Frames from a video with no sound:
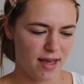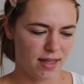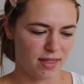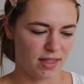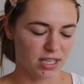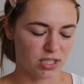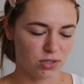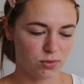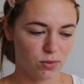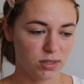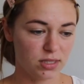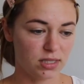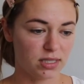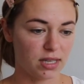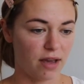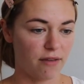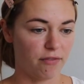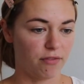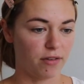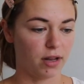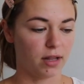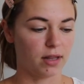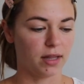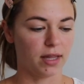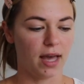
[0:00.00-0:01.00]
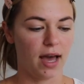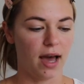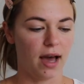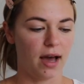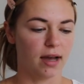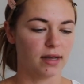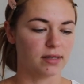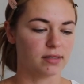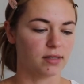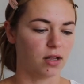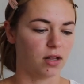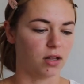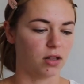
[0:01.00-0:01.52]
This one definitely
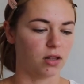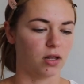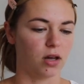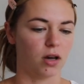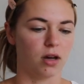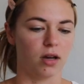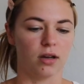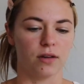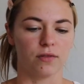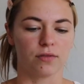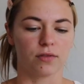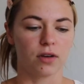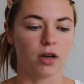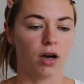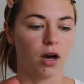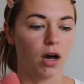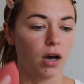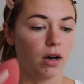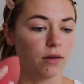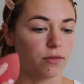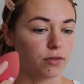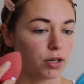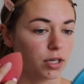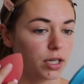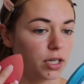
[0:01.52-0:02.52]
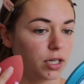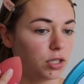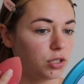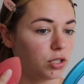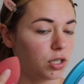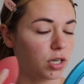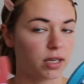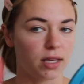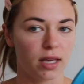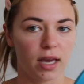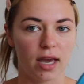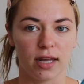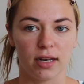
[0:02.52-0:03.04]
has a lot of coverage.
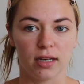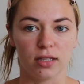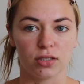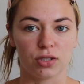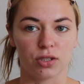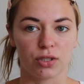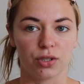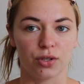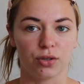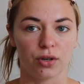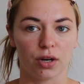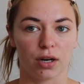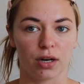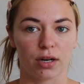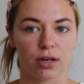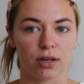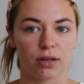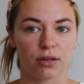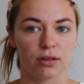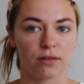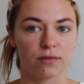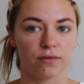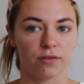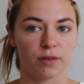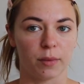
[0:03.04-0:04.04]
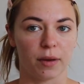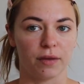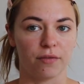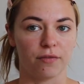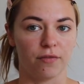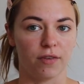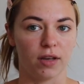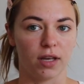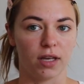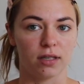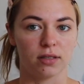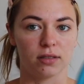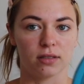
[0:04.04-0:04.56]
Again, it's too dark for my
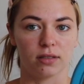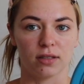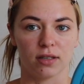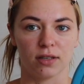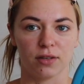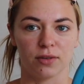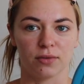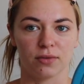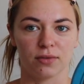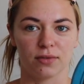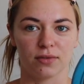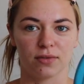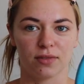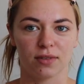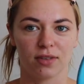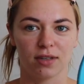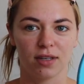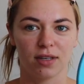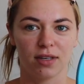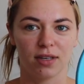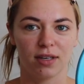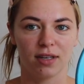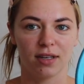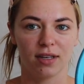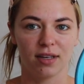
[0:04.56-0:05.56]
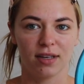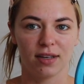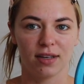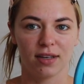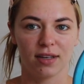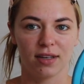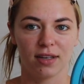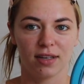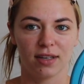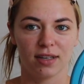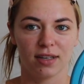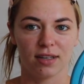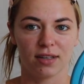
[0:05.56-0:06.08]
face. Oh,
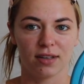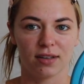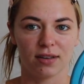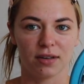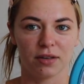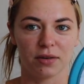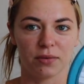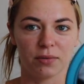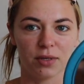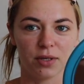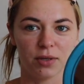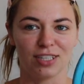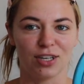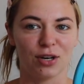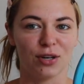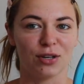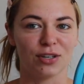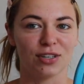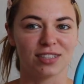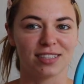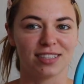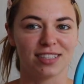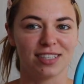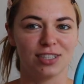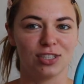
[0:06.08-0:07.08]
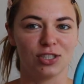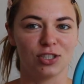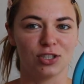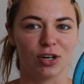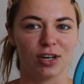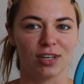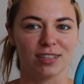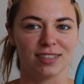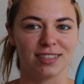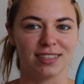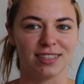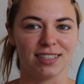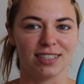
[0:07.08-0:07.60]
I don't want. Oh, you're seeing
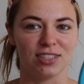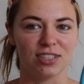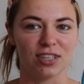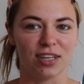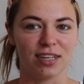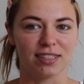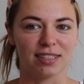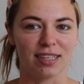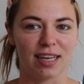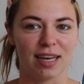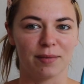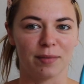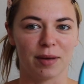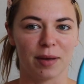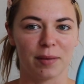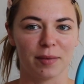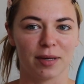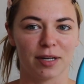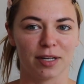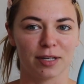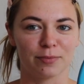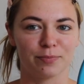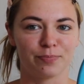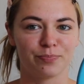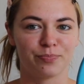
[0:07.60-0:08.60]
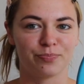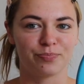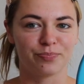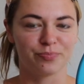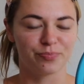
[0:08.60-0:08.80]
John's D J set in my mirror.